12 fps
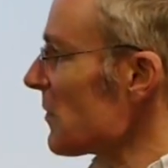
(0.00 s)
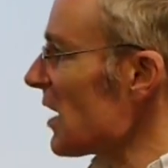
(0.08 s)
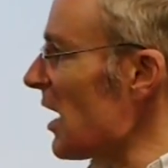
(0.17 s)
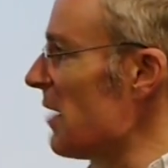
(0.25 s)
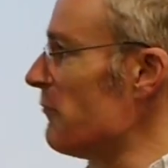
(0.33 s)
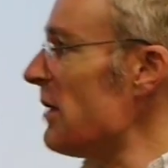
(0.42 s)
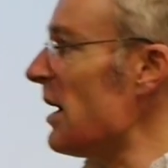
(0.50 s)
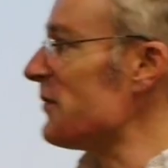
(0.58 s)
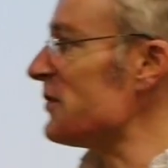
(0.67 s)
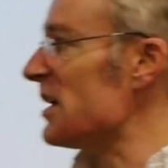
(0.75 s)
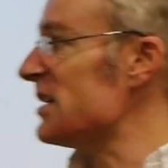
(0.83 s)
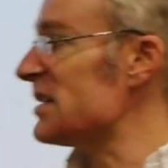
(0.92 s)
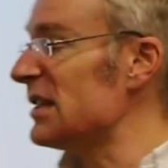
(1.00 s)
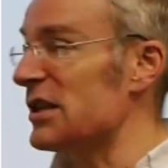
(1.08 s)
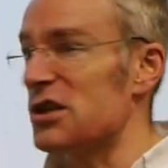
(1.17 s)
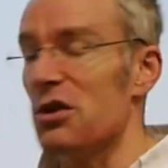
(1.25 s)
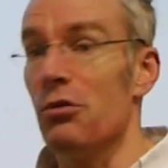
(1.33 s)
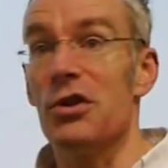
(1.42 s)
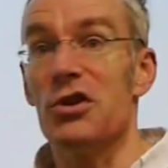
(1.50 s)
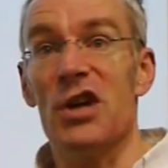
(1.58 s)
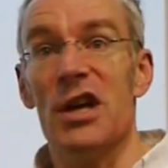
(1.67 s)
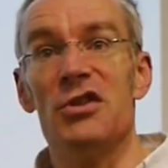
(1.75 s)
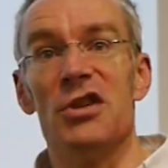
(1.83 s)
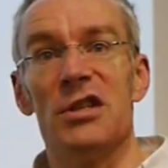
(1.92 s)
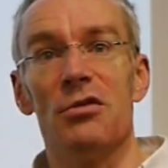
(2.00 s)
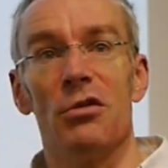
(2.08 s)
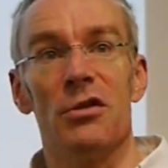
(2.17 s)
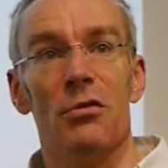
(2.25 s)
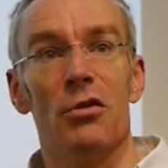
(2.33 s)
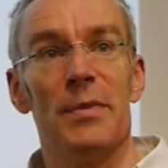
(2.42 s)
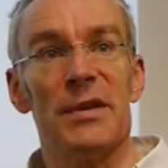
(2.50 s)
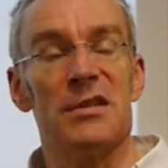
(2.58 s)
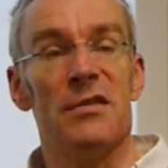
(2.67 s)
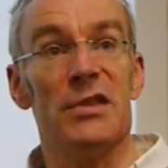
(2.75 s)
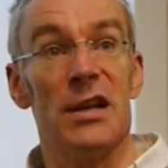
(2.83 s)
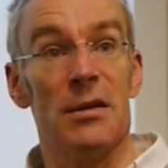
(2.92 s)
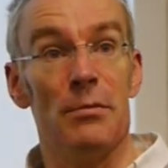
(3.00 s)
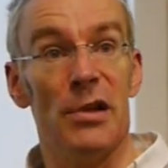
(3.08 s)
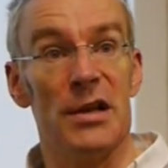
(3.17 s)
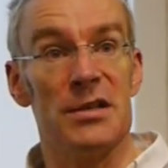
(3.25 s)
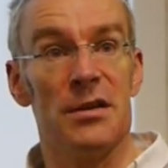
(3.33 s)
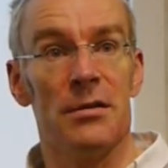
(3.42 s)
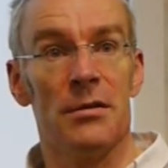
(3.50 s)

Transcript: And refs is a link to all the changes and all the bits that have taken place.